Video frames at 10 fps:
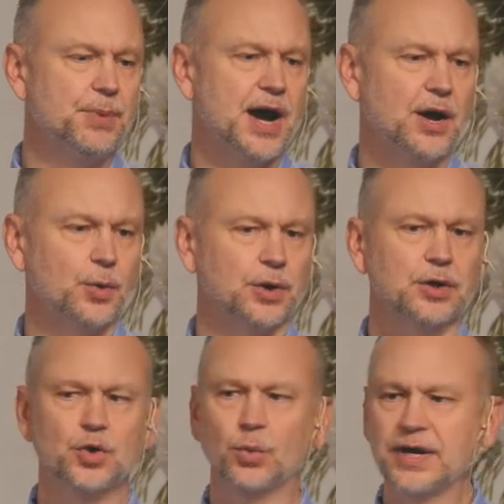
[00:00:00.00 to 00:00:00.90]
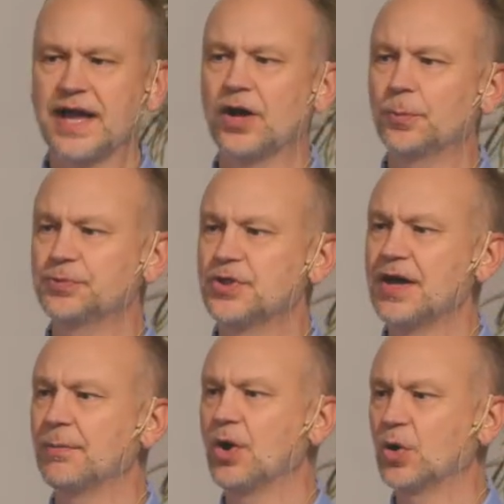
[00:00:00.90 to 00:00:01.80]
power, what helped
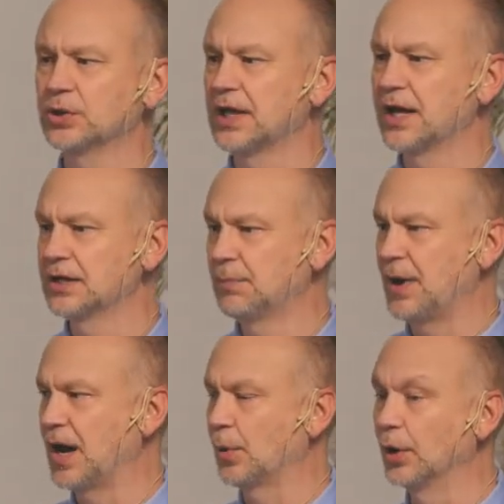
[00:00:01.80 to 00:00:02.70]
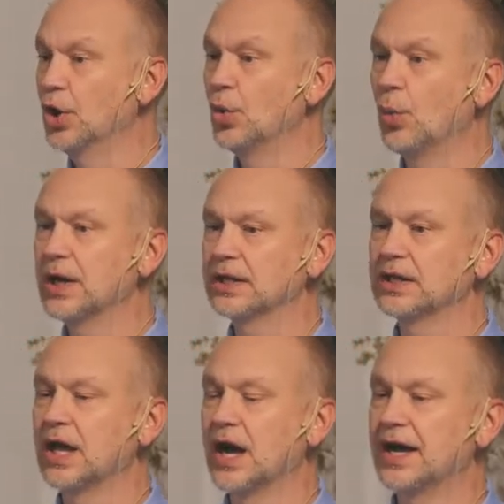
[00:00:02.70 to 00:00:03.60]
them hold on to power, what
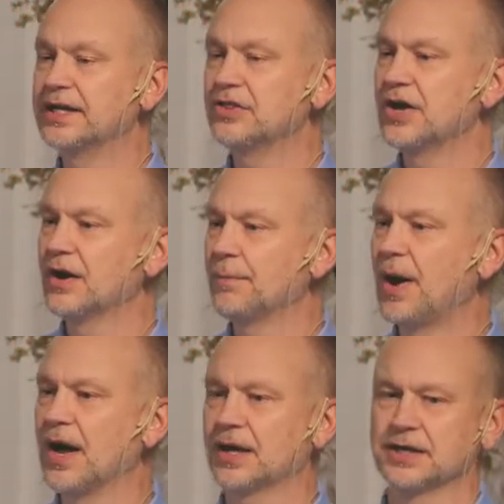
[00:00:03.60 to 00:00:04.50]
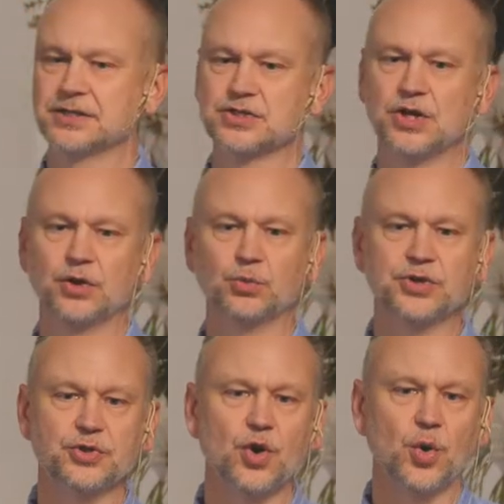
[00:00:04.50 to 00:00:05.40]
lined their pockets
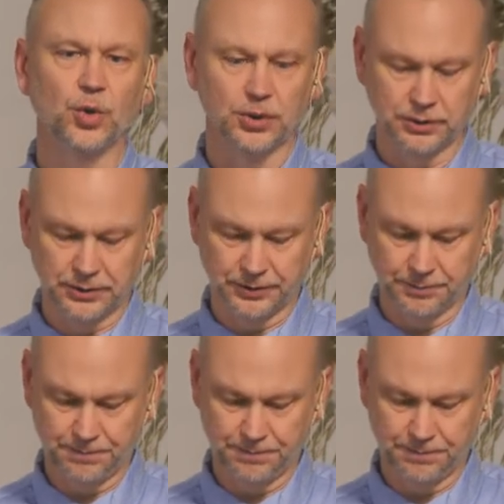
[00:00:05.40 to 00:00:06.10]
with gold.